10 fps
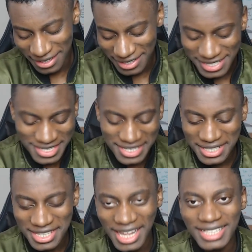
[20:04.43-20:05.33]
He's
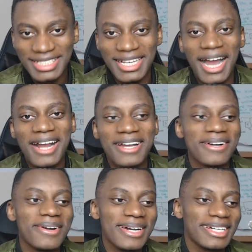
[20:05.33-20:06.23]
just like
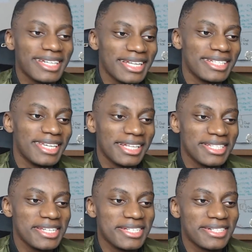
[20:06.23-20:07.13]
Thiago.
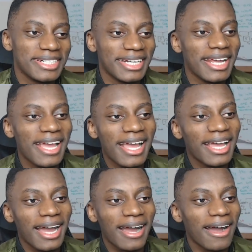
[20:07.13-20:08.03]
Gets injured.
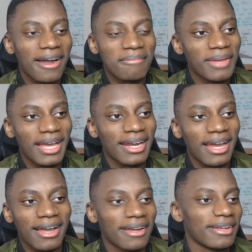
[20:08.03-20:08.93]
Man,
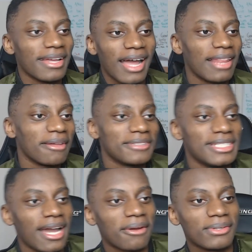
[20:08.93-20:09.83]
I love
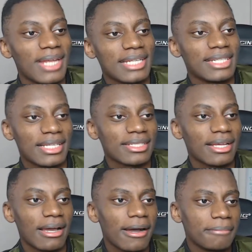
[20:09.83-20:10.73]
Thiago Dantas.
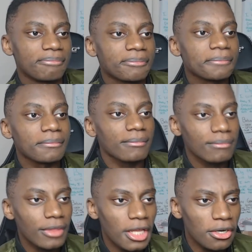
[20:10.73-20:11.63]

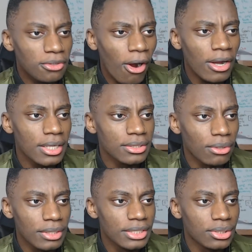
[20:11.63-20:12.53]
Roca and
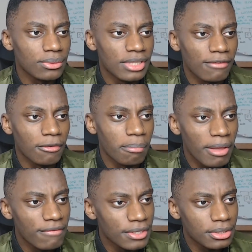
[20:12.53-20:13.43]
Tolisso double
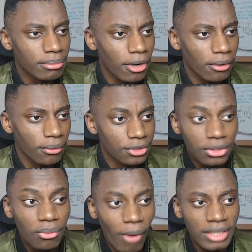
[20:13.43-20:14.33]
pivot tomorrow. Do
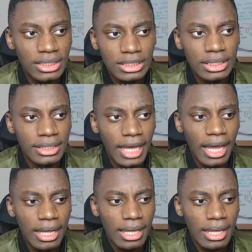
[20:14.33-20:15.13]
you want to see that?